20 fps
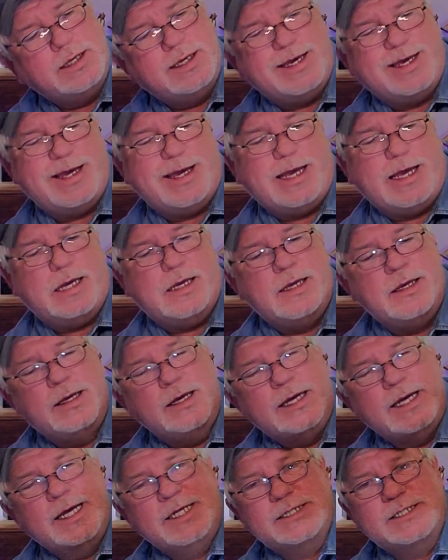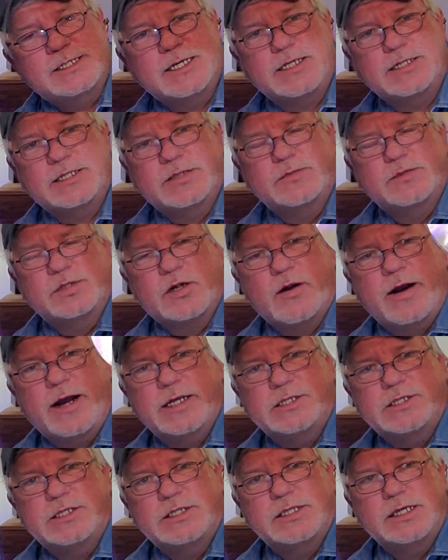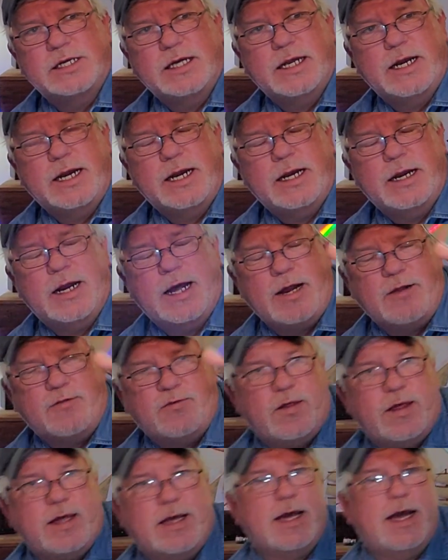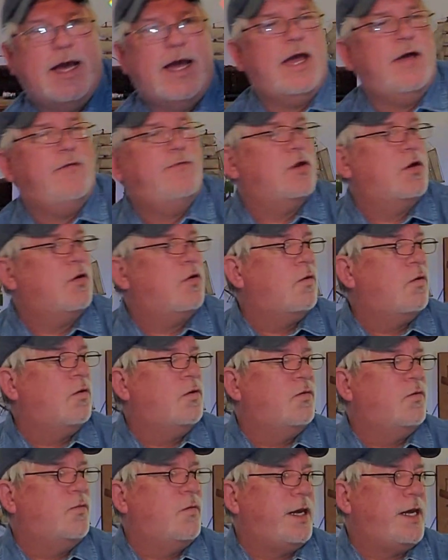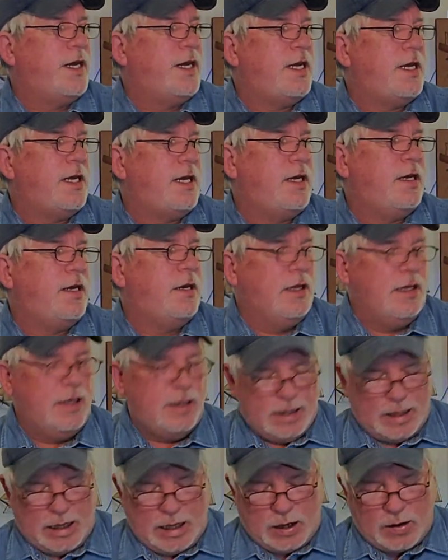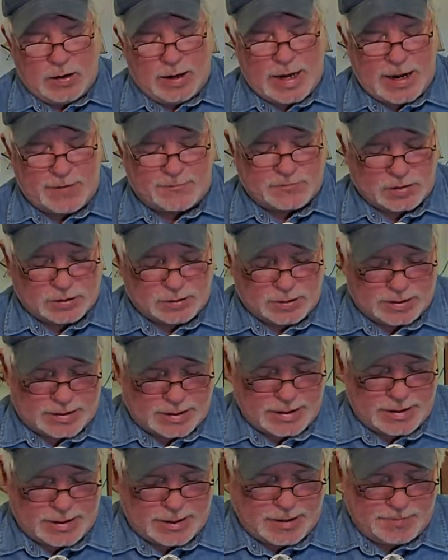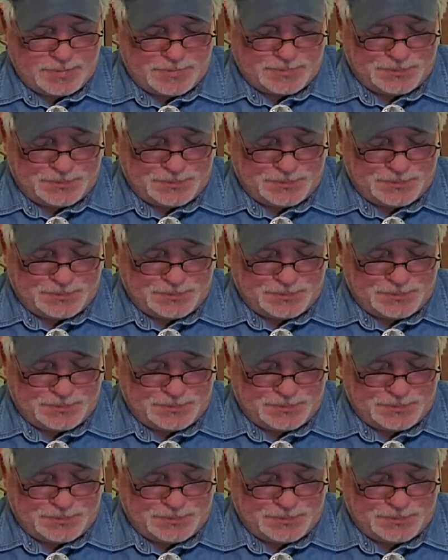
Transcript: It's got some scratches on it. I think I have an old Wii. I'll have to look it up.